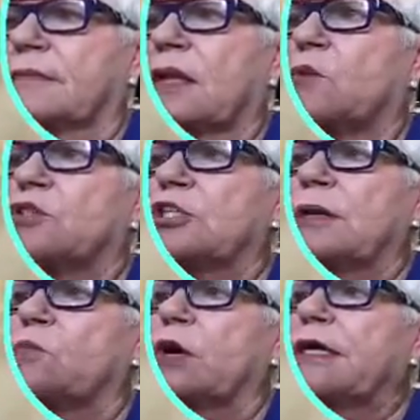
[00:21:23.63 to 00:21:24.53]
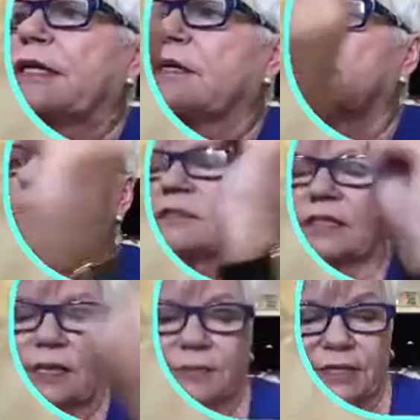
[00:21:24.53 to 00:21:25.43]
which I'm waiting to
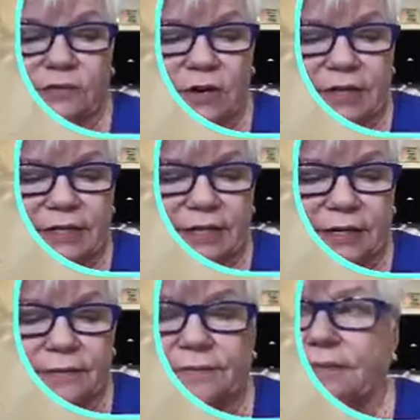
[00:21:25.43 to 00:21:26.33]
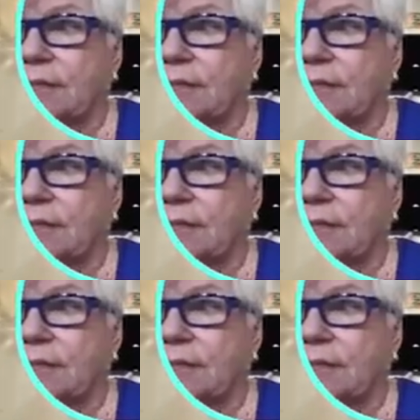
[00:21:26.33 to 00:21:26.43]
come in right now.